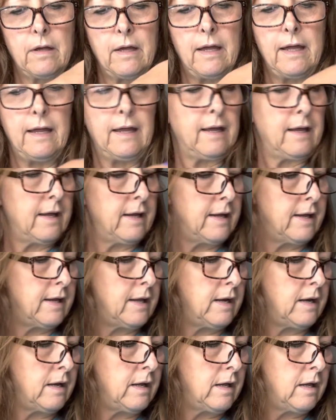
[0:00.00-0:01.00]

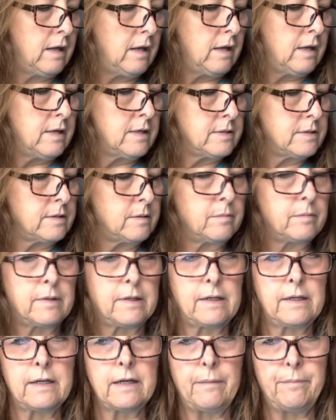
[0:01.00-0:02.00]
and
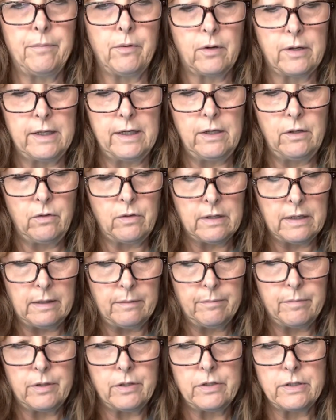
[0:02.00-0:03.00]
some couple
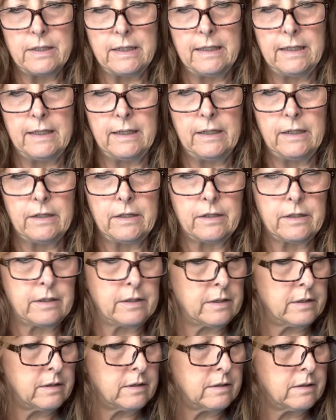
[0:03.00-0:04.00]
cucumbers
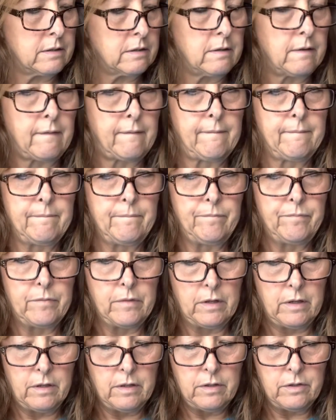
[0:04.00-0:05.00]
here.
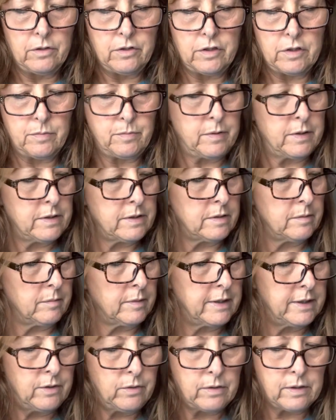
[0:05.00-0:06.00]
Just put some
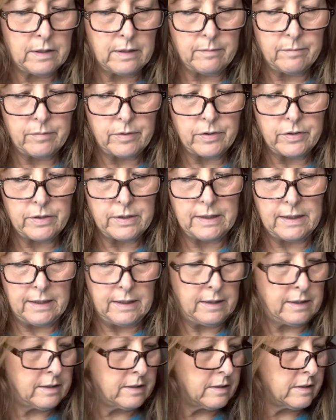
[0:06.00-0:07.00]
cucumbers
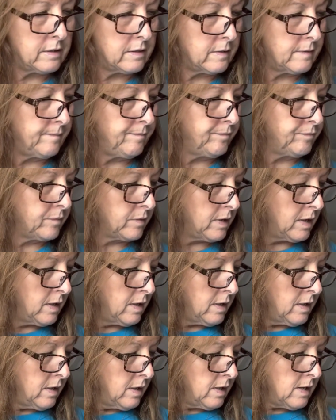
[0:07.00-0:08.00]
here.
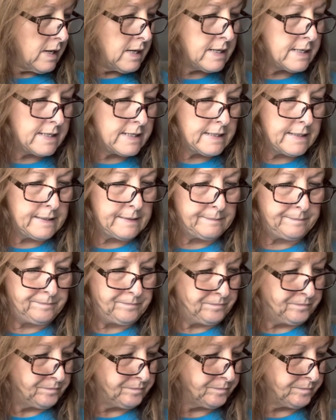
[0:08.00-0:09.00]
Um,
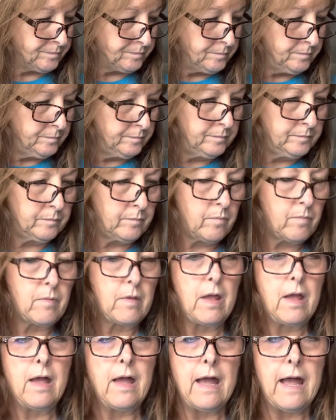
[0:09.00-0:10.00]

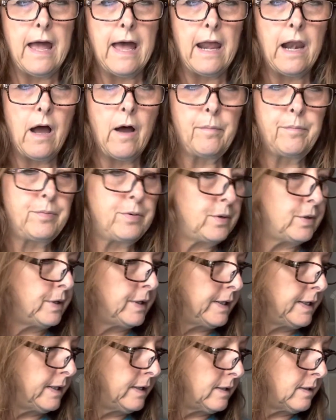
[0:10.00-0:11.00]
and I'll
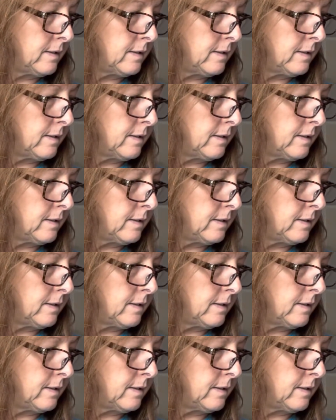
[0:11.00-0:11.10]
put